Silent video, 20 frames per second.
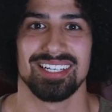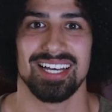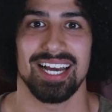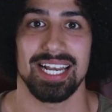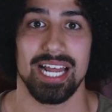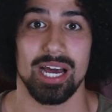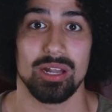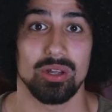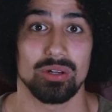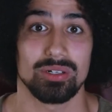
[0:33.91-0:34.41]

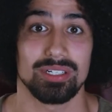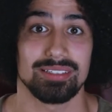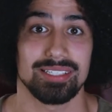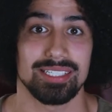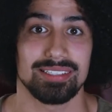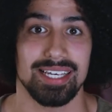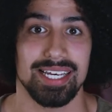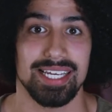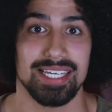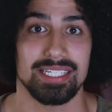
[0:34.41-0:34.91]
And how long does
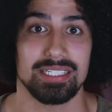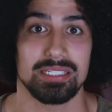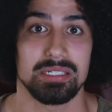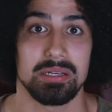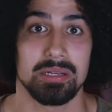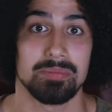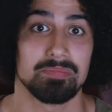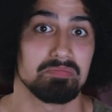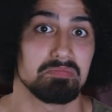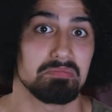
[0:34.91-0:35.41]
it take?
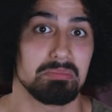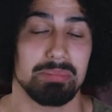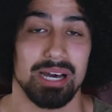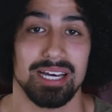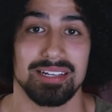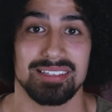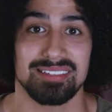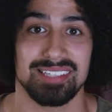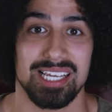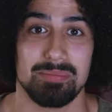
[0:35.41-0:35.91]

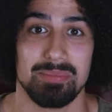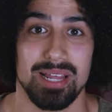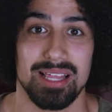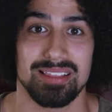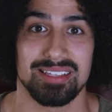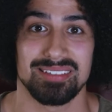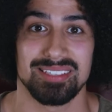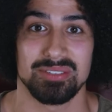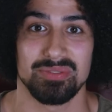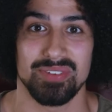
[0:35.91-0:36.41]
About the same
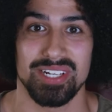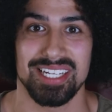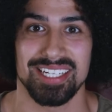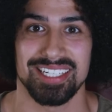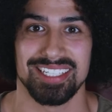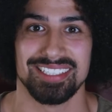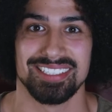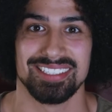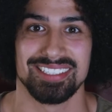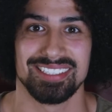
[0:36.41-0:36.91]
length as this
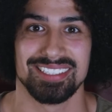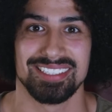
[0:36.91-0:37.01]
video.